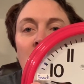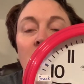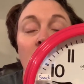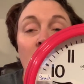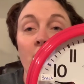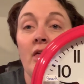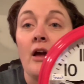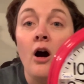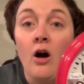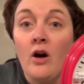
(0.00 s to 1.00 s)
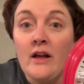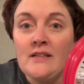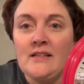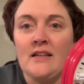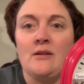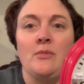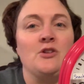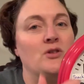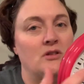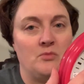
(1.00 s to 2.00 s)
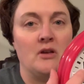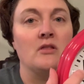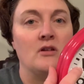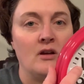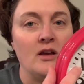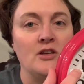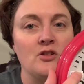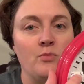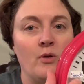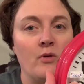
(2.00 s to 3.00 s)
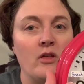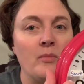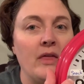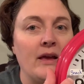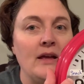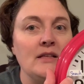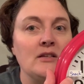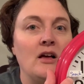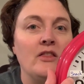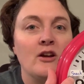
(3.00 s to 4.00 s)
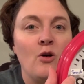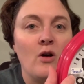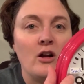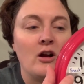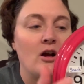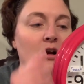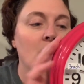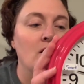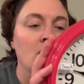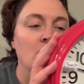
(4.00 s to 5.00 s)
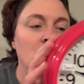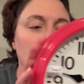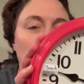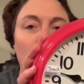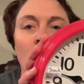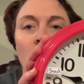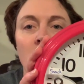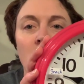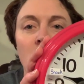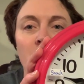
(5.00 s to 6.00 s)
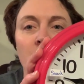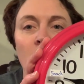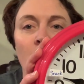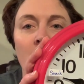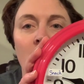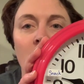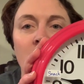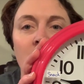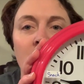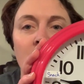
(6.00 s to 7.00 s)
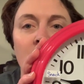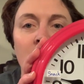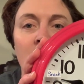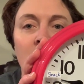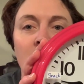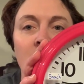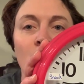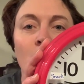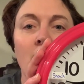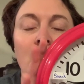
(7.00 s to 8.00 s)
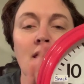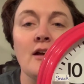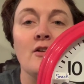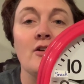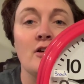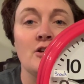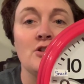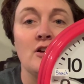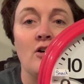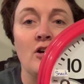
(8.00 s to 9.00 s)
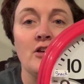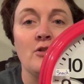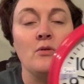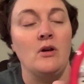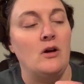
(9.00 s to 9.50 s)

they're going to be like, oh, it's snack time. And trust me, they're going to get to the point where they're going to be like, it's on the corner. So be aware that even right here, they're going to try to argue,